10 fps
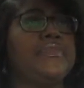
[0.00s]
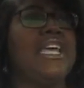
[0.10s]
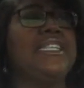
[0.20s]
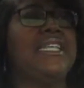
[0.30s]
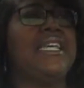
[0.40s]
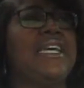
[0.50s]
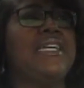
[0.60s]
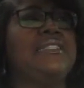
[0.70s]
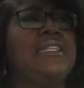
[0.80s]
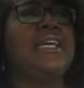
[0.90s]
And
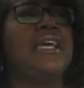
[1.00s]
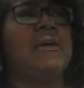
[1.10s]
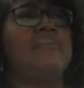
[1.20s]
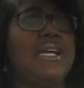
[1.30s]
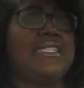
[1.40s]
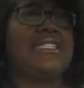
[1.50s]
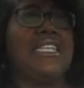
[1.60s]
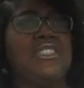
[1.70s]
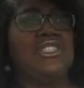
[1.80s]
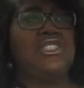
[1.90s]
then my
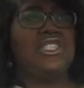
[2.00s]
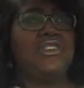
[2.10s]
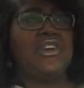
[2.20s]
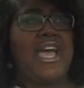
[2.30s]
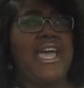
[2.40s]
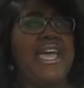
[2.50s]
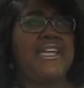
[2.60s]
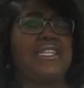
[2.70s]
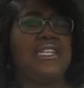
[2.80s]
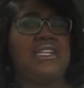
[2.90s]
senior year, I
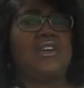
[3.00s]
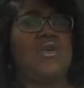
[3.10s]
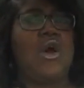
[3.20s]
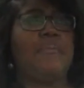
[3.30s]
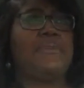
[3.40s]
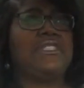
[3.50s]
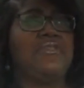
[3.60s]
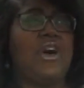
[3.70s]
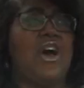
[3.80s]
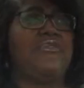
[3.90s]
had a
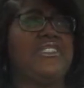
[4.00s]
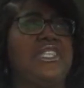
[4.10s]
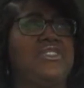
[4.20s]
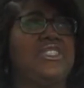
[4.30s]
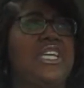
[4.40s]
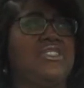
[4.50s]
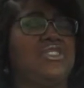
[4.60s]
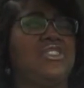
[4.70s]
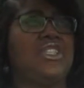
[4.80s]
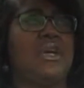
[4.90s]
cooperative office
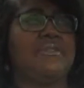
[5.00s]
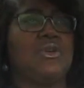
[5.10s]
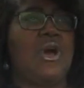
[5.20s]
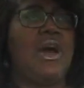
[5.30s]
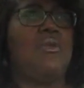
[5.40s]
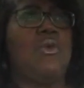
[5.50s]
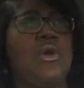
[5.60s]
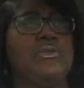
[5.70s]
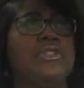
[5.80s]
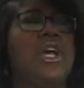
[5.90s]
education job, so I
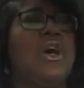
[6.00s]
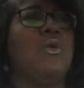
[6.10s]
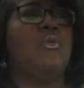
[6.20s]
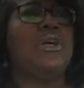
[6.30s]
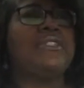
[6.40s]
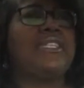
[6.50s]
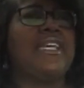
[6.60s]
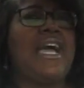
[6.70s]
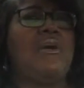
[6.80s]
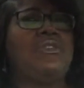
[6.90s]
worked. One
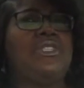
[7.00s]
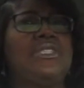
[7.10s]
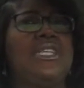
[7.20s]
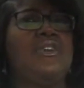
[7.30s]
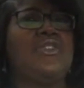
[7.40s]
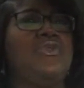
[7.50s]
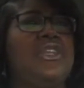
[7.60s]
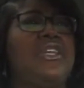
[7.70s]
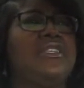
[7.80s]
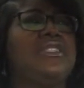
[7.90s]
thing I want to tell you
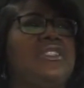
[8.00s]
is